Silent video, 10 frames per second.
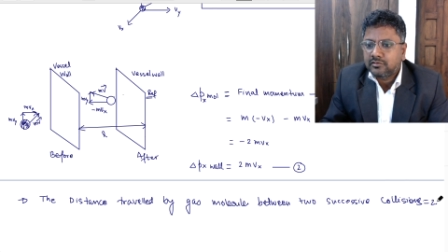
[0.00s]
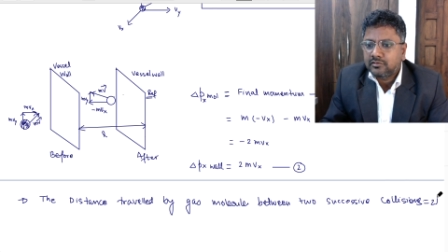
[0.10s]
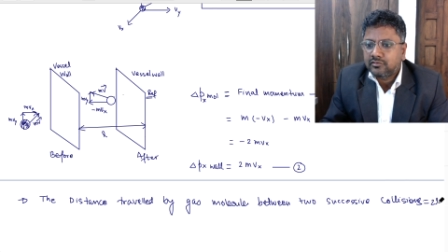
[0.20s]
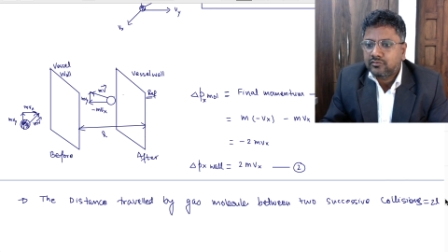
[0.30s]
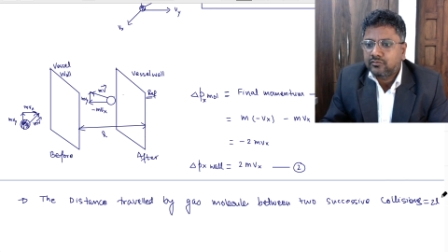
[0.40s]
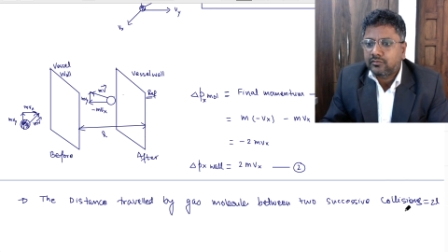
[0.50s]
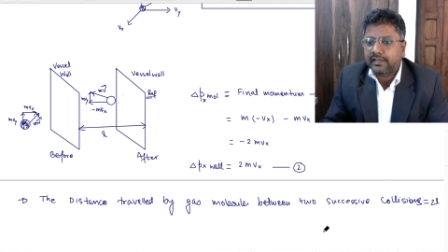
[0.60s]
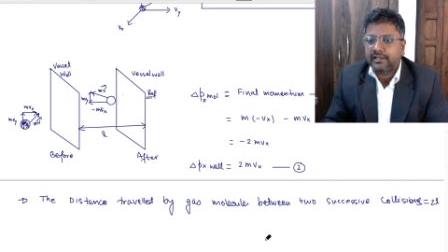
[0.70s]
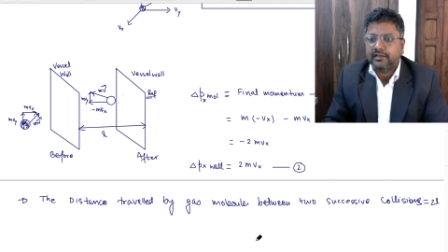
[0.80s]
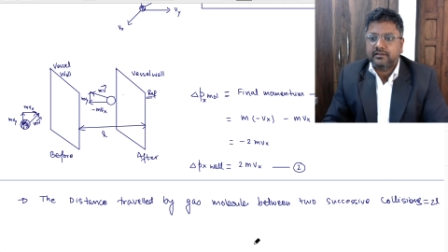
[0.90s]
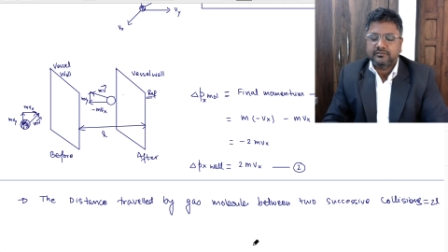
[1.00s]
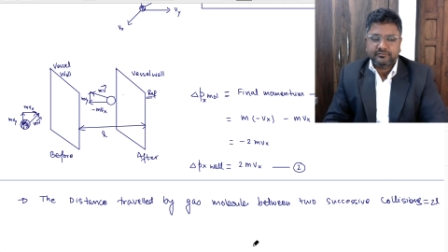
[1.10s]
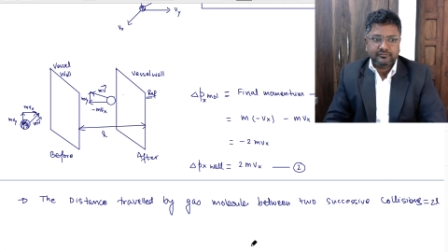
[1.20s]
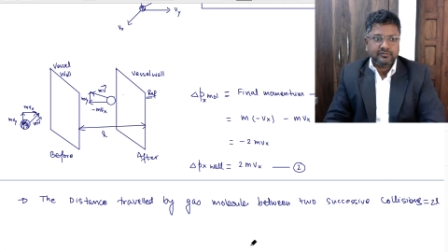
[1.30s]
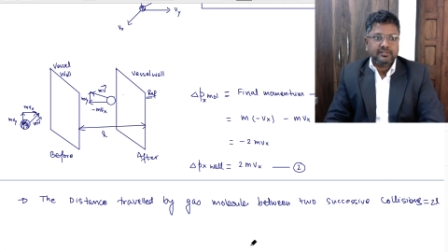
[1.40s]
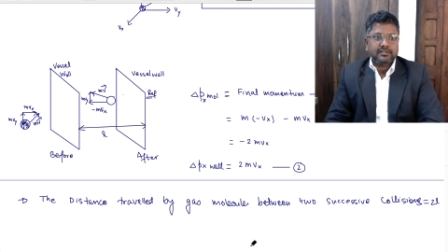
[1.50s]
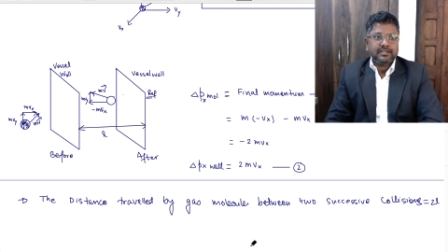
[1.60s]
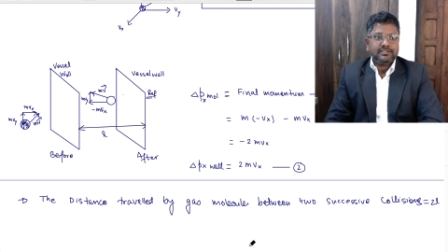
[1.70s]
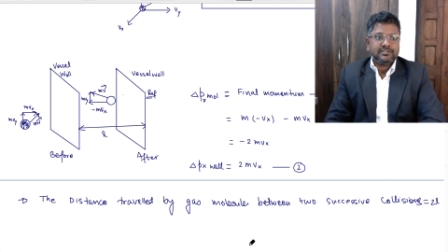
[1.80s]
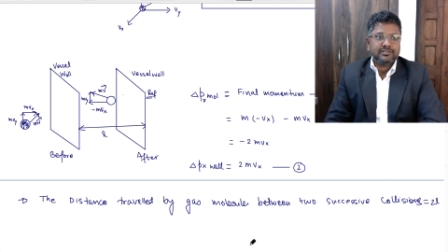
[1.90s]
2L,
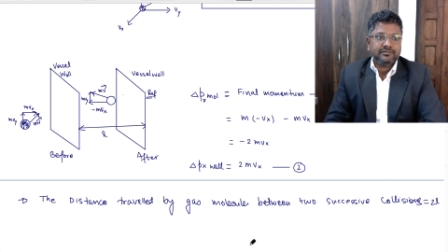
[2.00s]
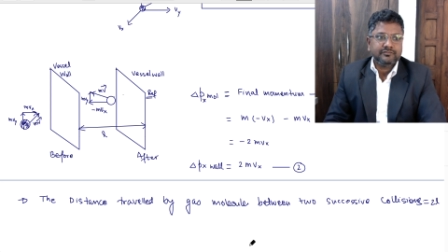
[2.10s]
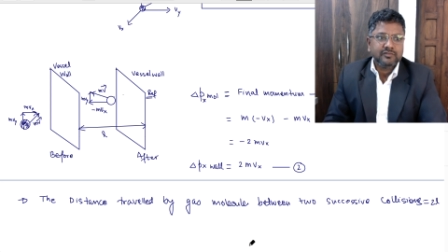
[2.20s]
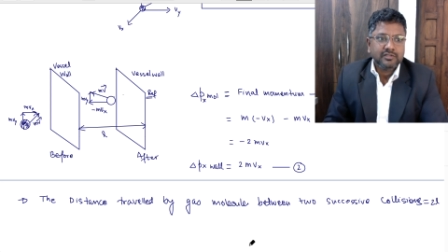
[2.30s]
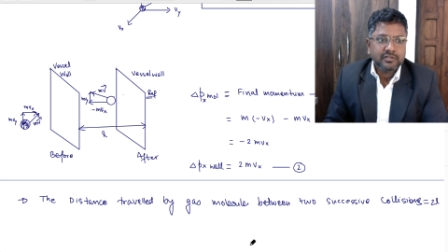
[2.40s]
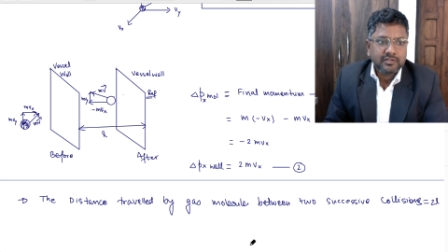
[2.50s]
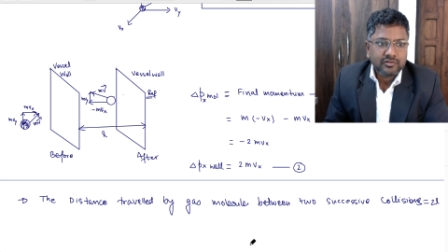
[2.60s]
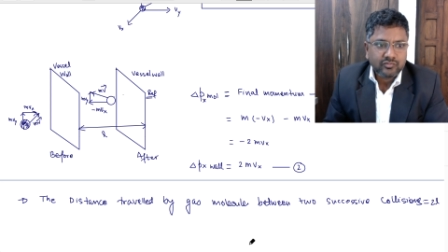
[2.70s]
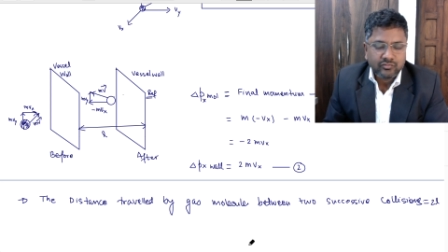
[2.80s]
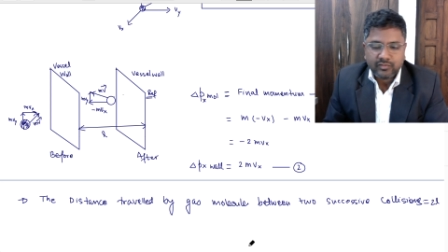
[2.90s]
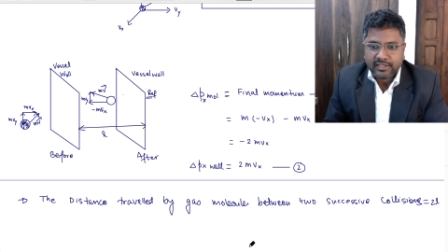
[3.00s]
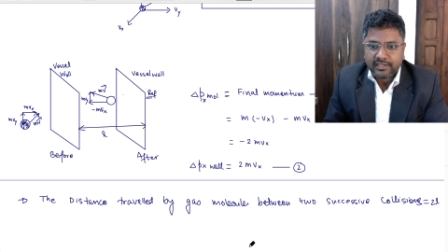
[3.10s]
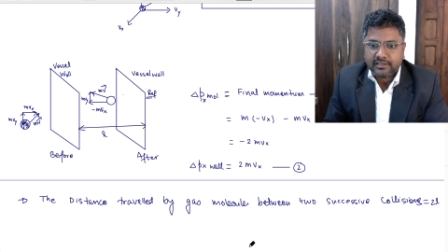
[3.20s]
right? 2L.